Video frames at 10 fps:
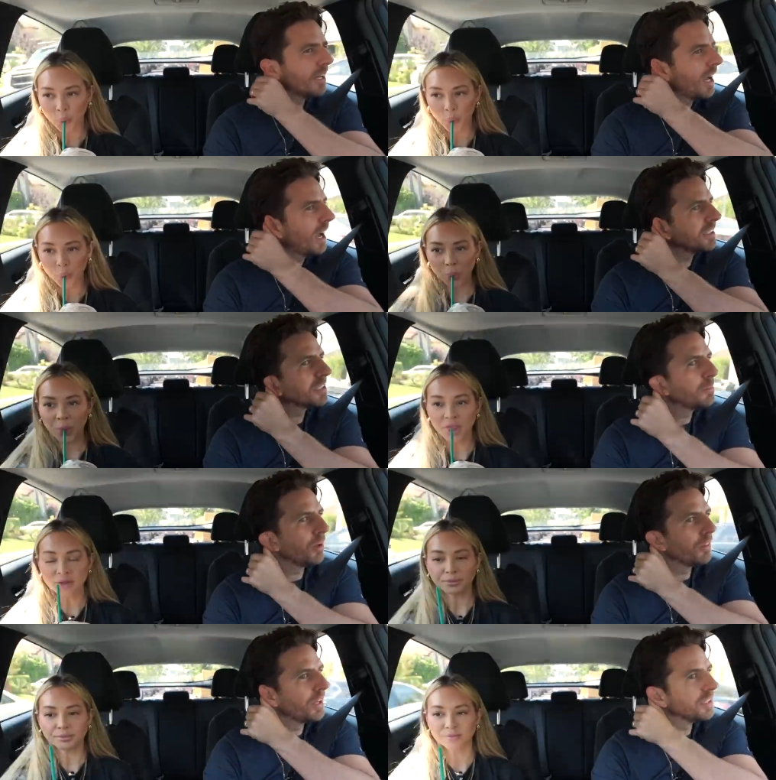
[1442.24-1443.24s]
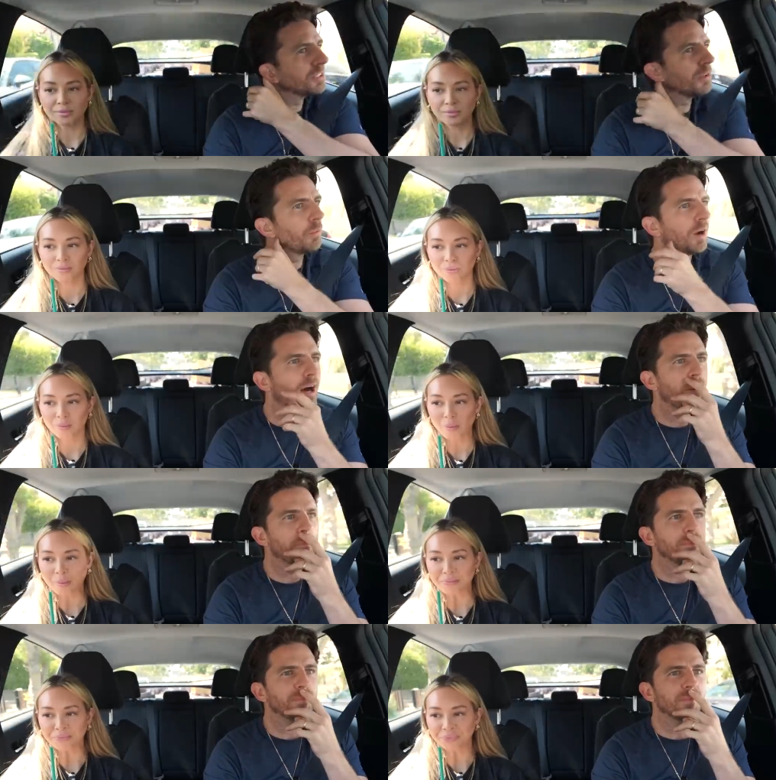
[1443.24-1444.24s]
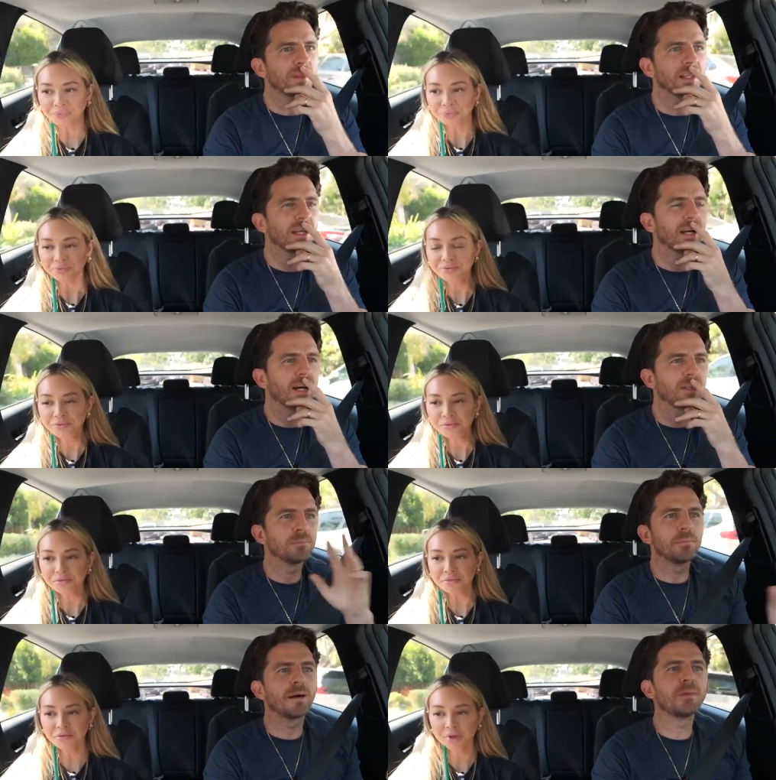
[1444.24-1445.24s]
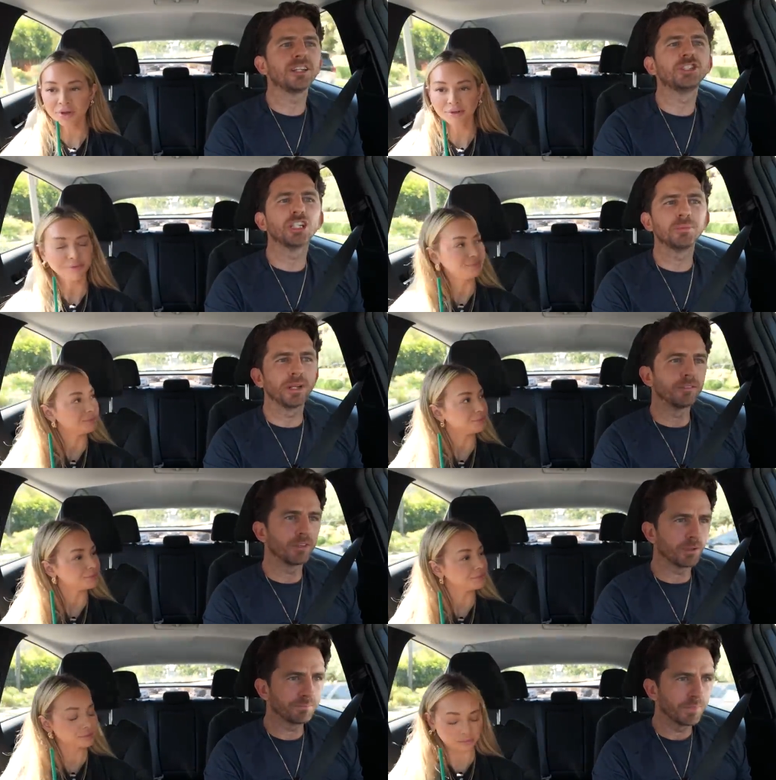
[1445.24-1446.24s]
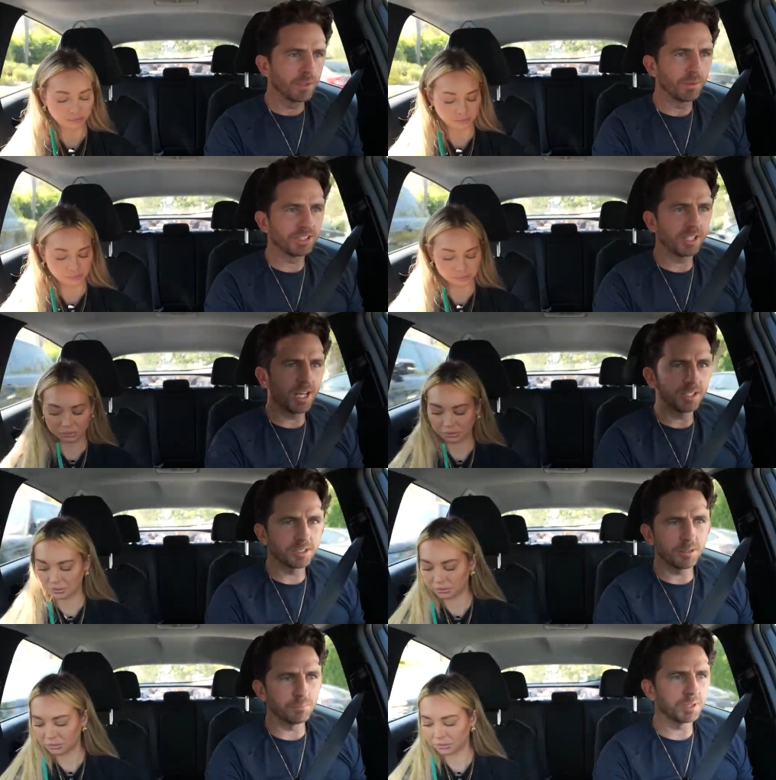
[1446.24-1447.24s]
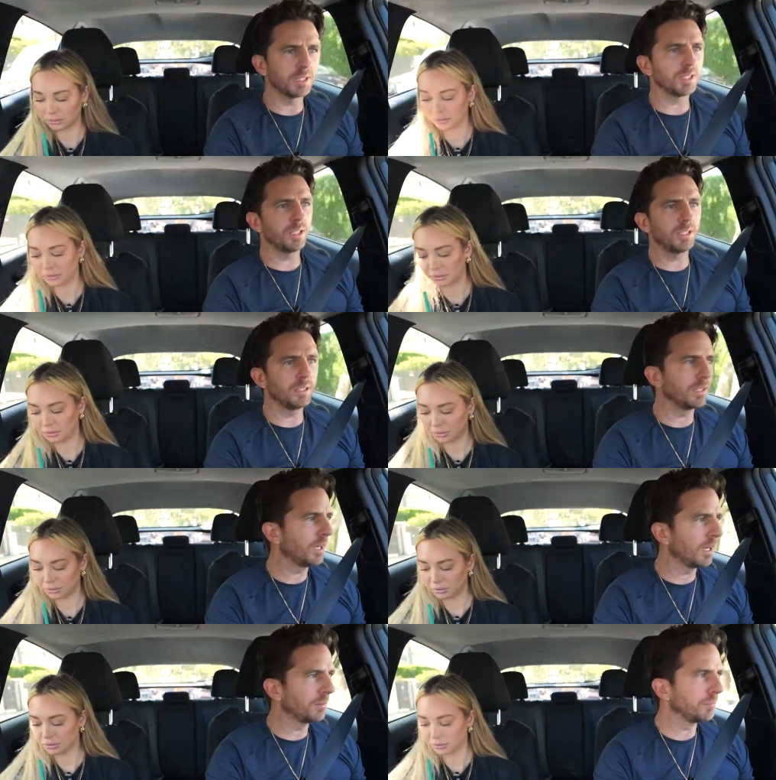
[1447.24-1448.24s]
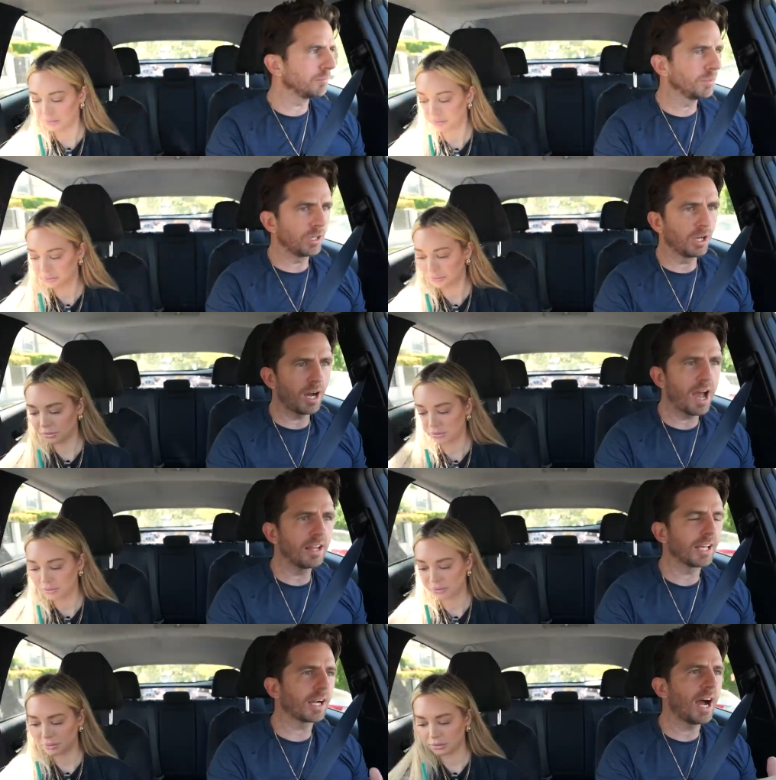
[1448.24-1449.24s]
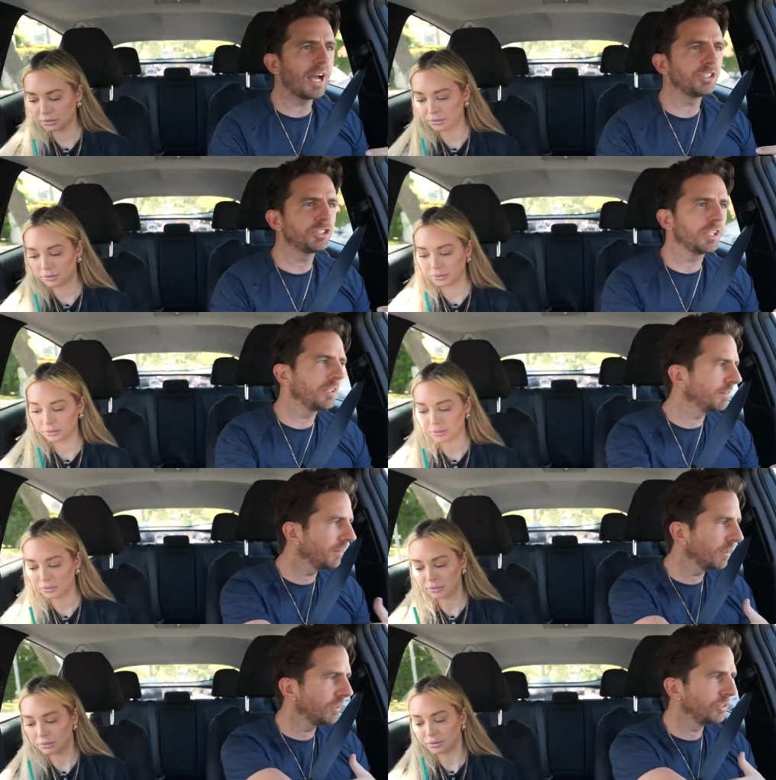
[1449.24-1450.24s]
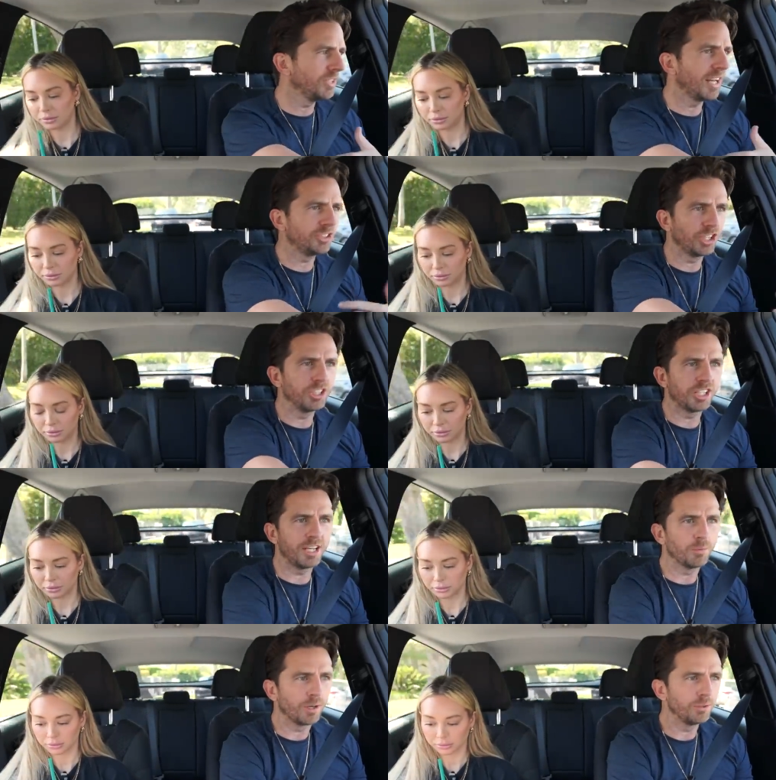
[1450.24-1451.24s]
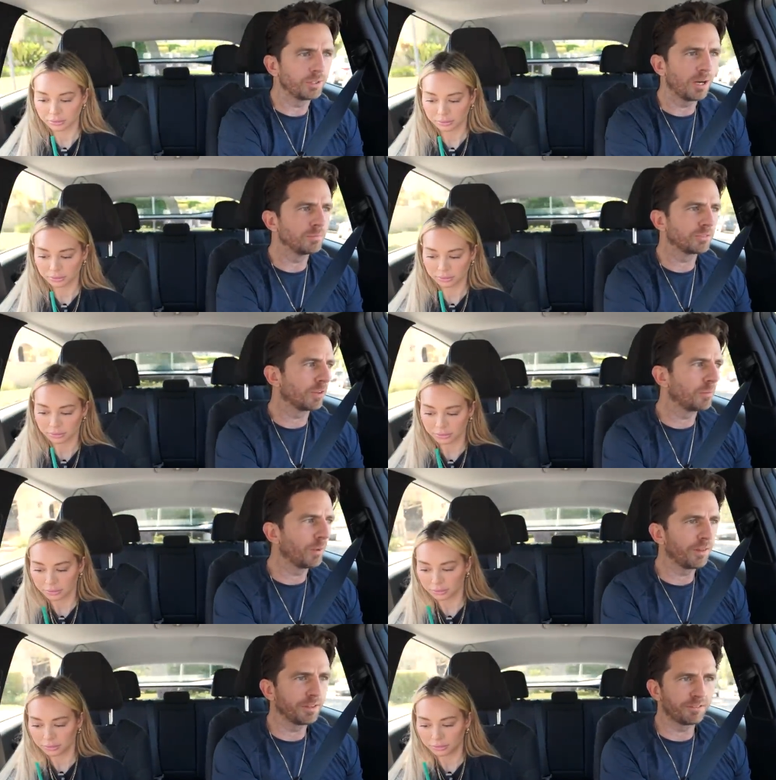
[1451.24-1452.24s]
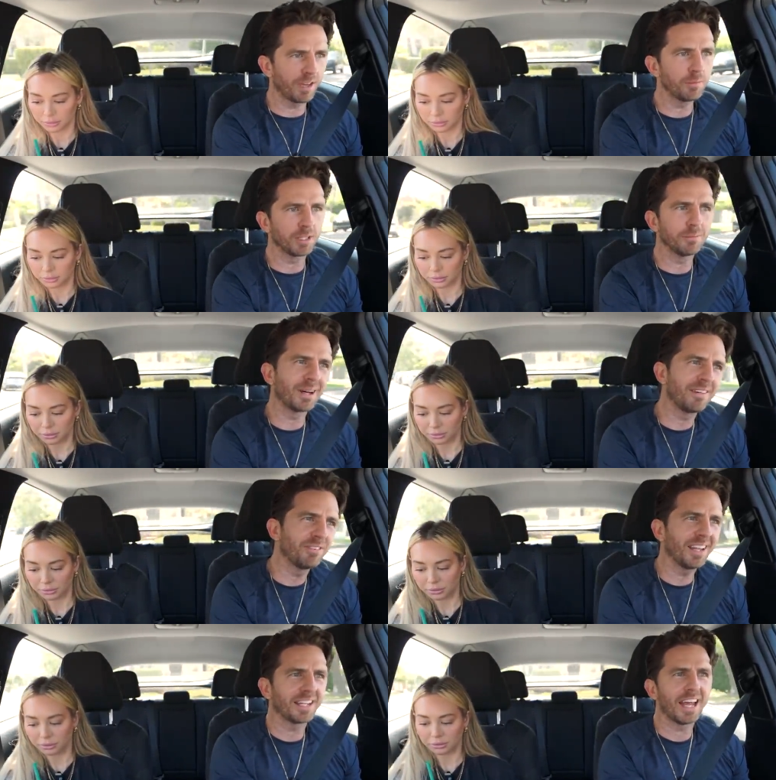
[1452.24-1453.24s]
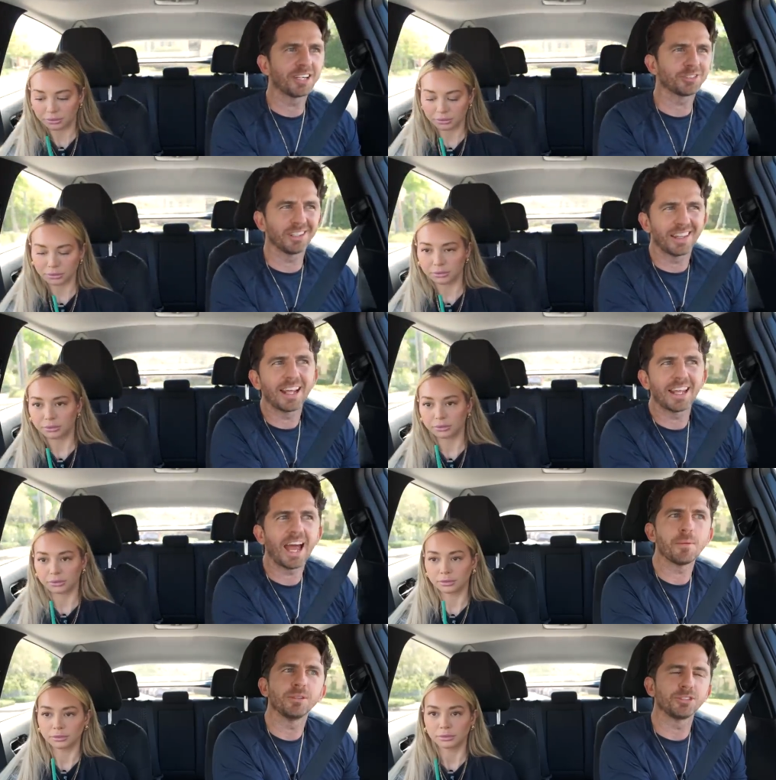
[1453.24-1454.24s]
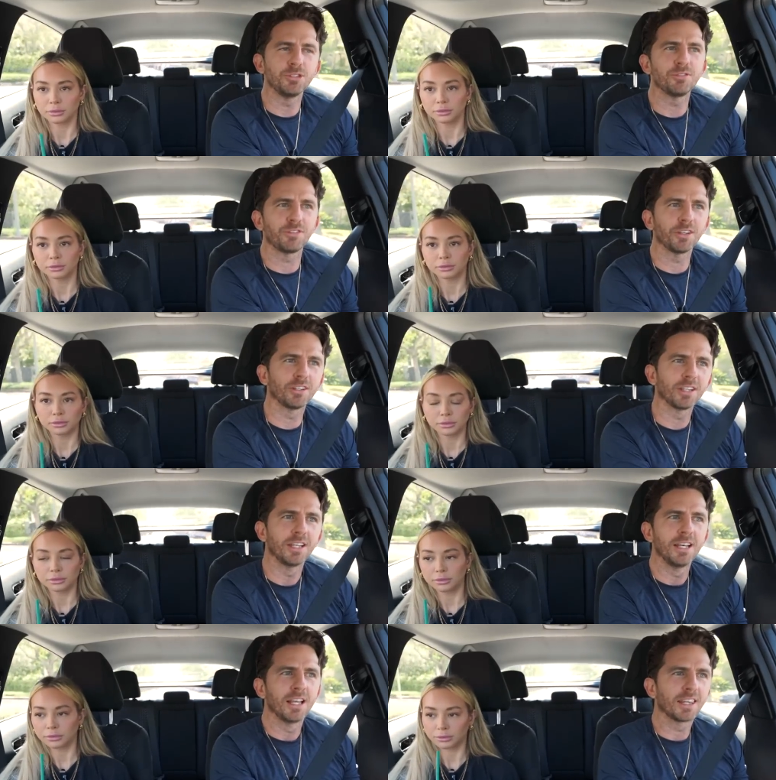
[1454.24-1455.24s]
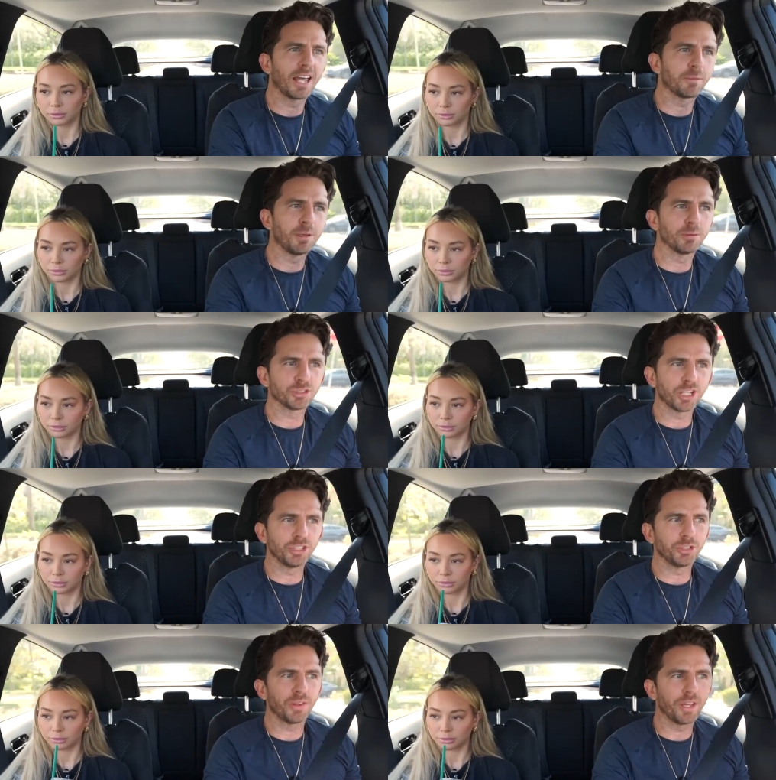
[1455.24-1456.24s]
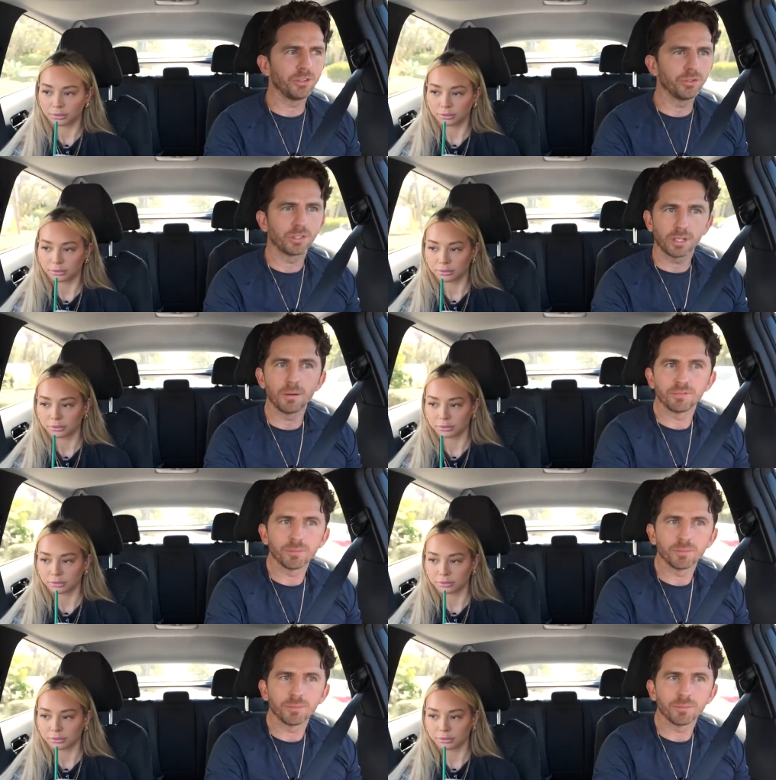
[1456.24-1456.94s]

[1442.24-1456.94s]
Speaker 1: to ask about this. Um, uh, uh, my, my, judgment of you, which again is completely, uh, you know, I, like I shouldn't judge anyone who comes from a wealthy family, but I feel like naturally that happens. Do you feel like people judge you that you come